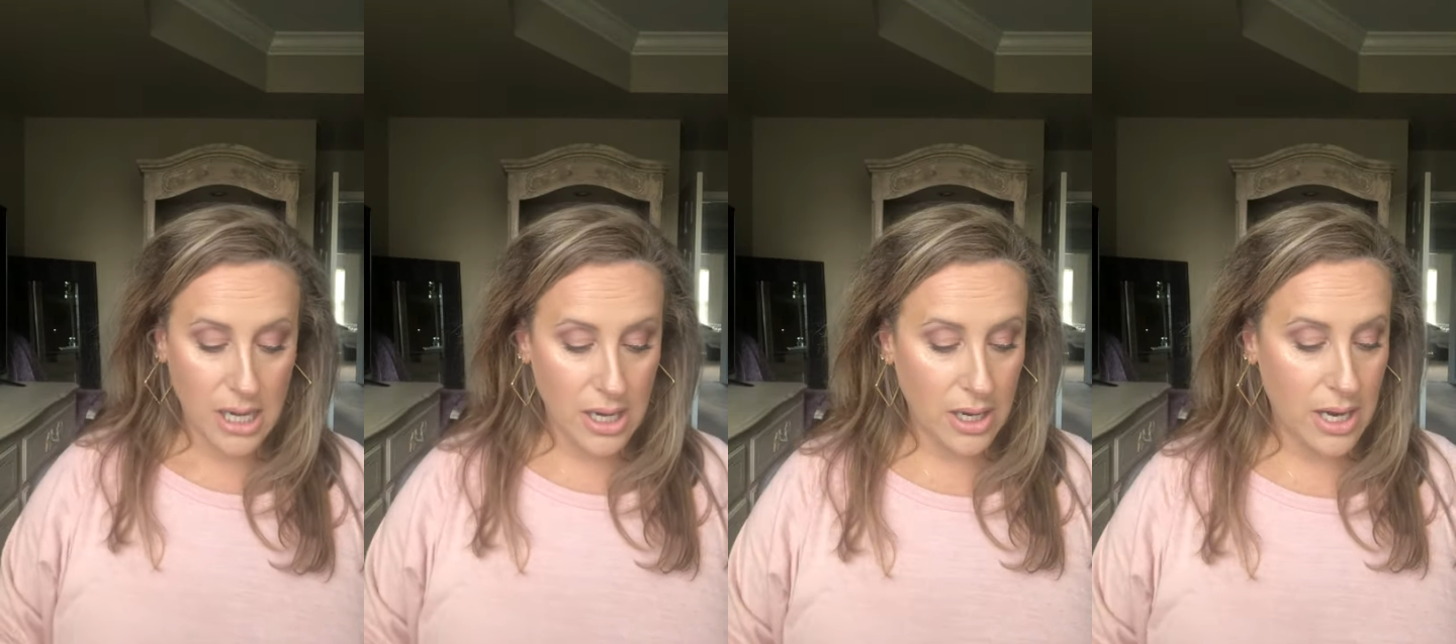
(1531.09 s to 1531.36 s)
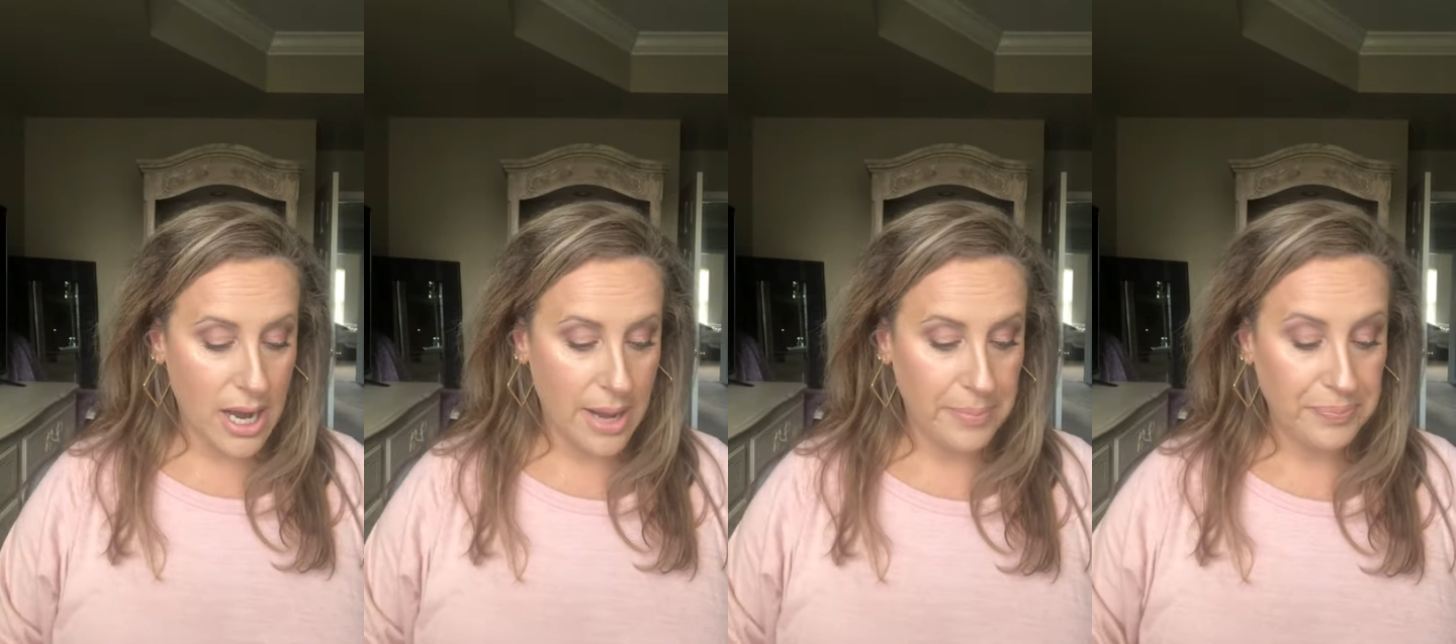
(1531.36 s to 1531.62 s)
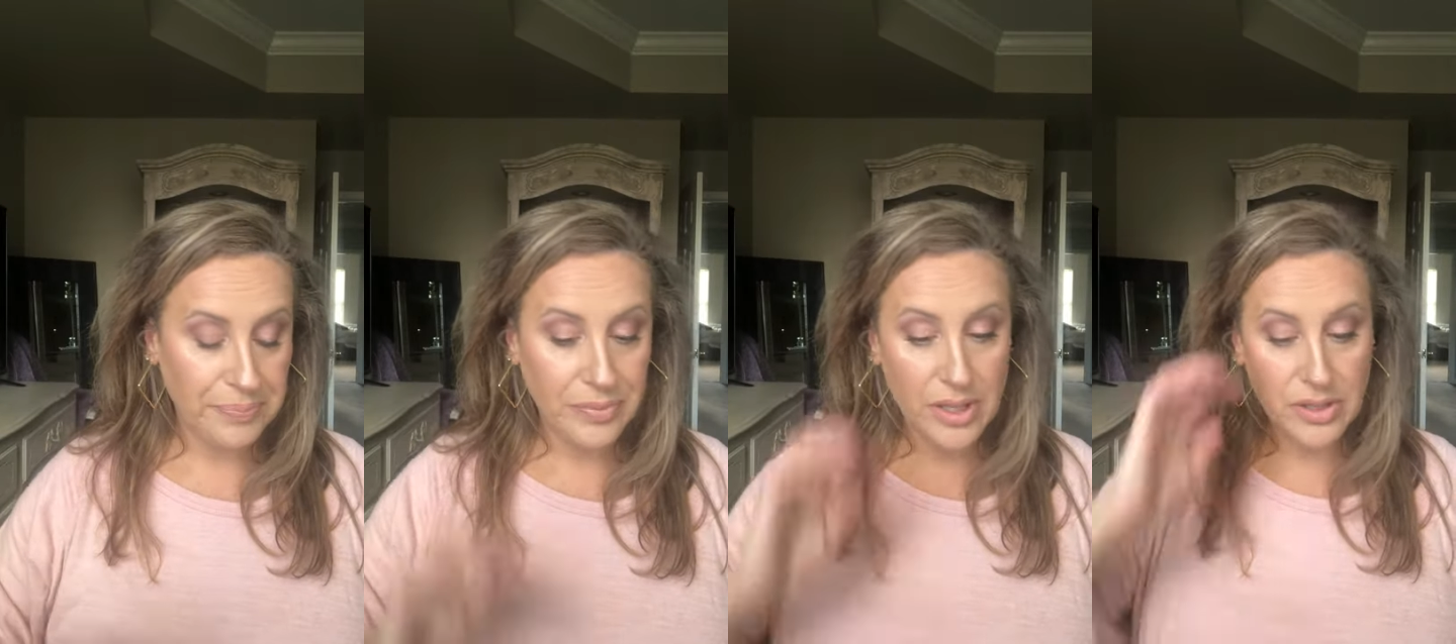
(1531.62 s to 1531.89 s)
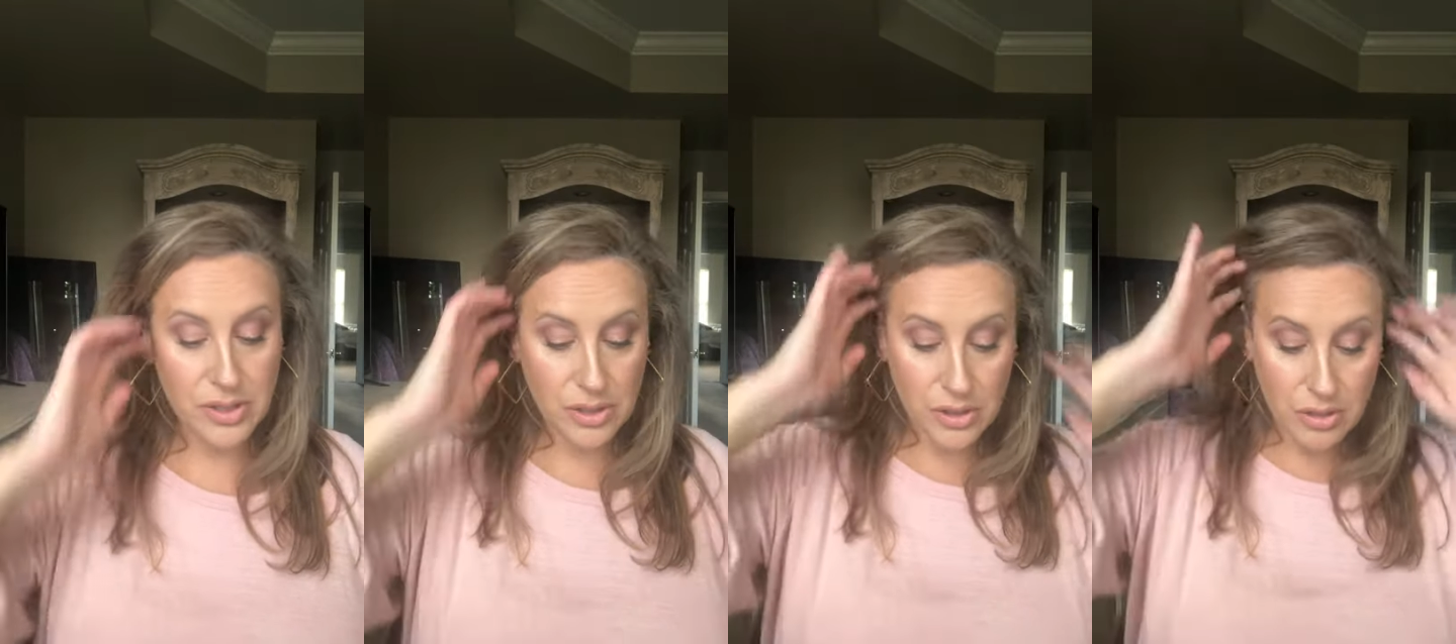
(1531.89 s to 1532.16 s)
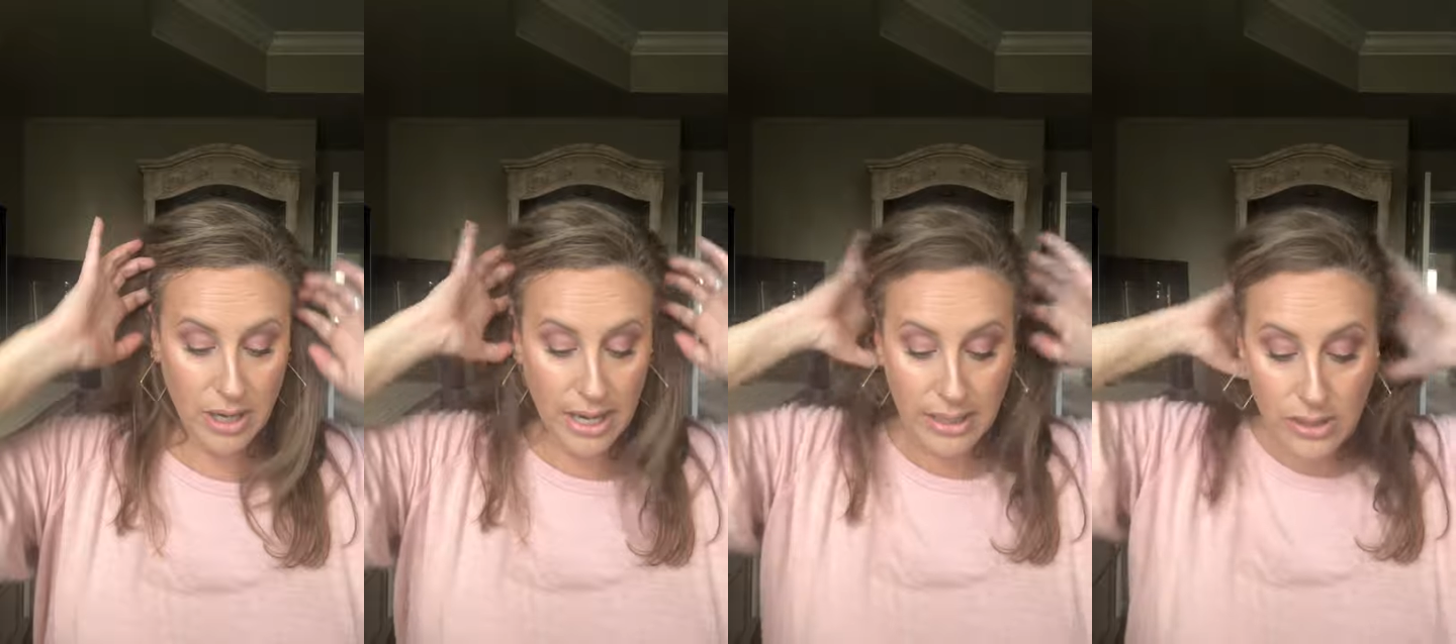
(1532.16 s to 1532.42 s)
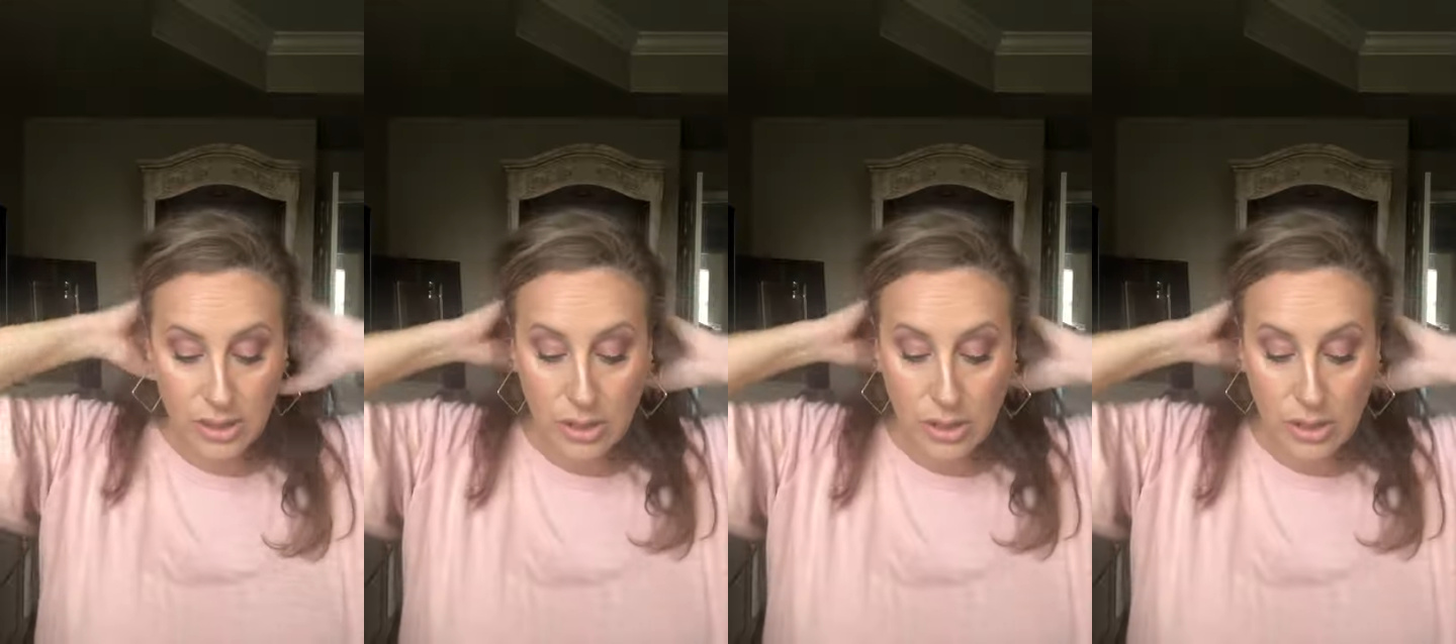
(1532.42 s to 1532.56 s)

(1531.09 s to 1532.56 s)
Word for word: Okay, this is great.